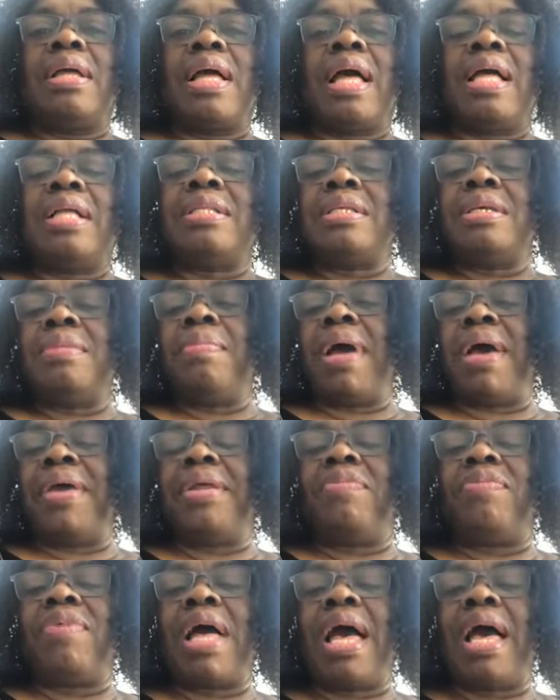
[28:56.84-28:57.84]
And he might
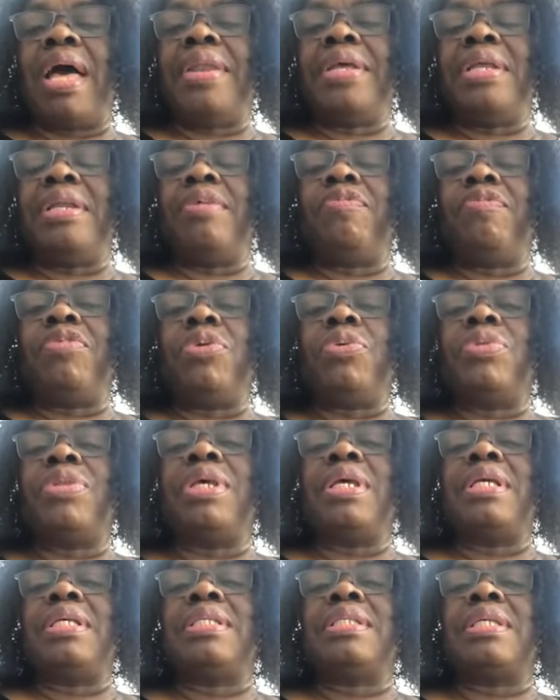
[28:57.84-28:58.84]
have added a few
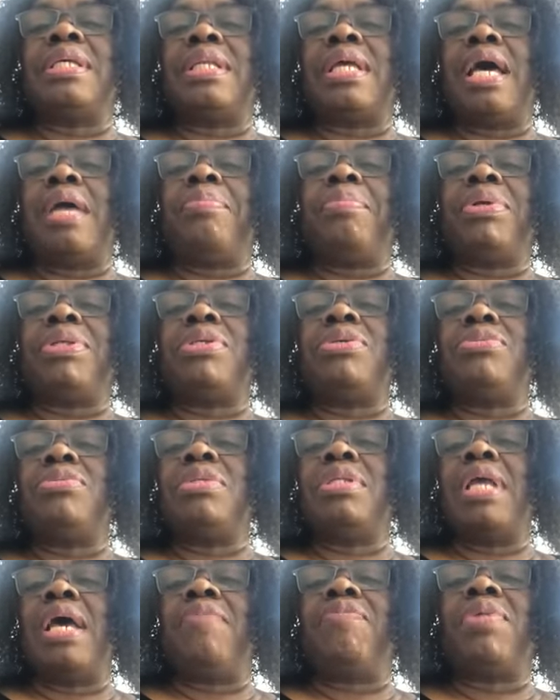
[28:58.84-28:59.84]
things to that, but you
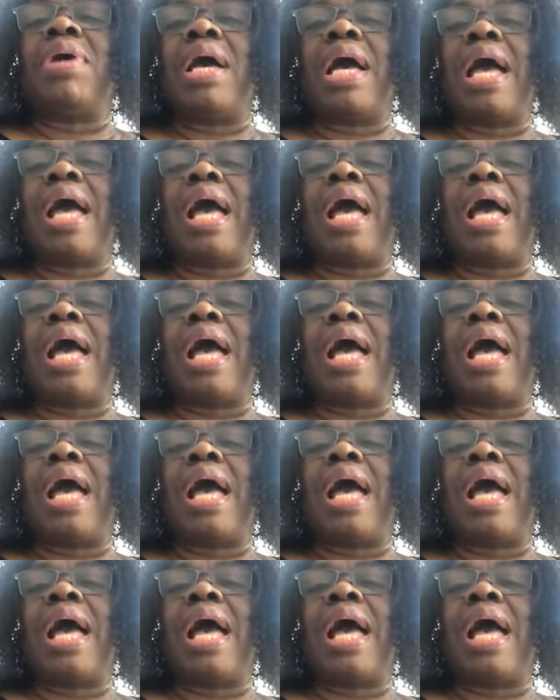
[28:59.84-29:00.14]
never